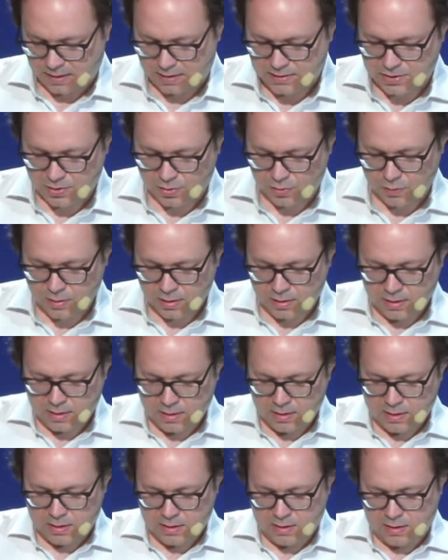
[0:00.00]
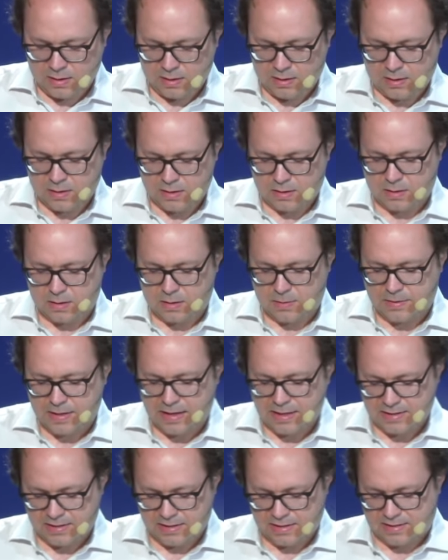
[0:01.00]
And so
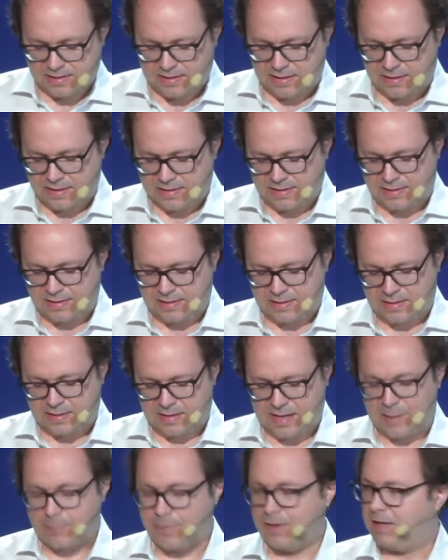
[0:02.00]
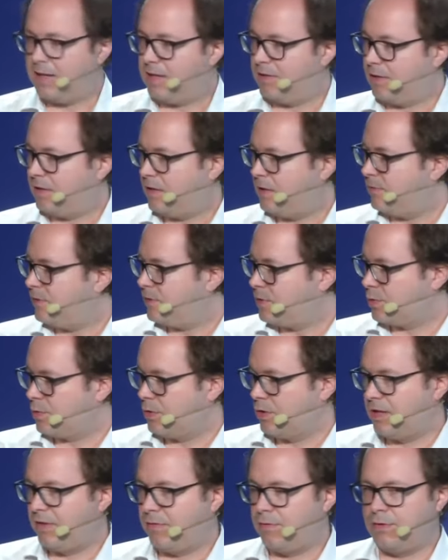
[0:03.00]
the idea is that this is happening at the
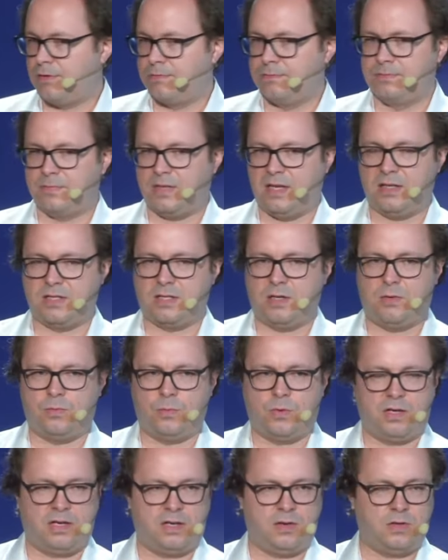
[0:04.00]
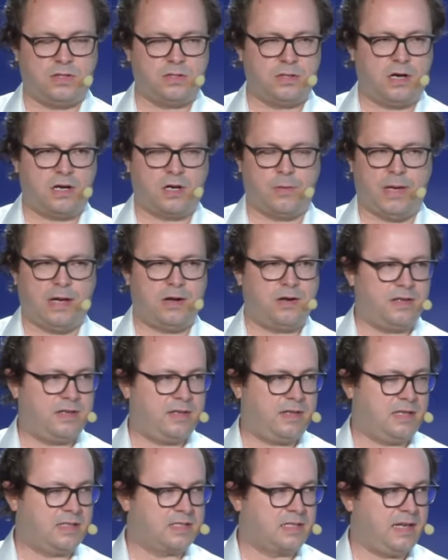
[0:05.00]
individual level, and whether you talk about it
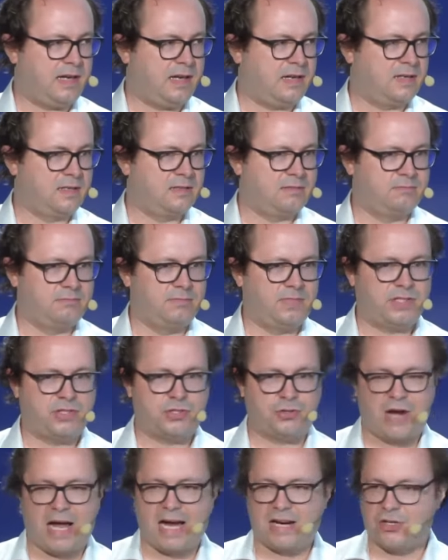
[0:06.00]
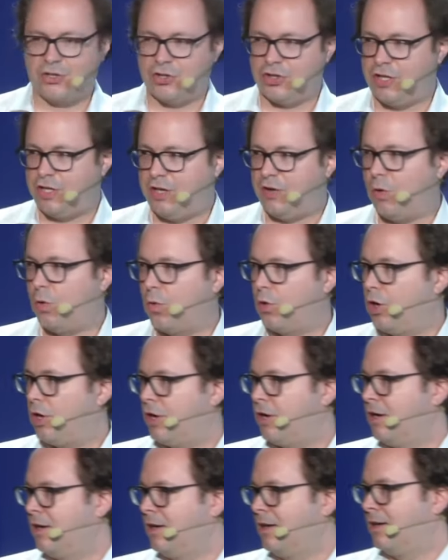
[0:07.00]
in things like distraction
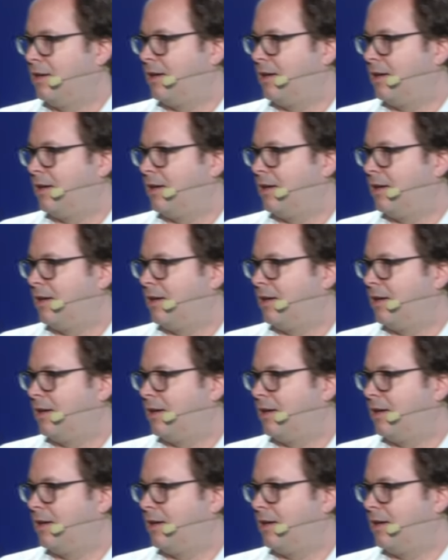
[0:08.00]
or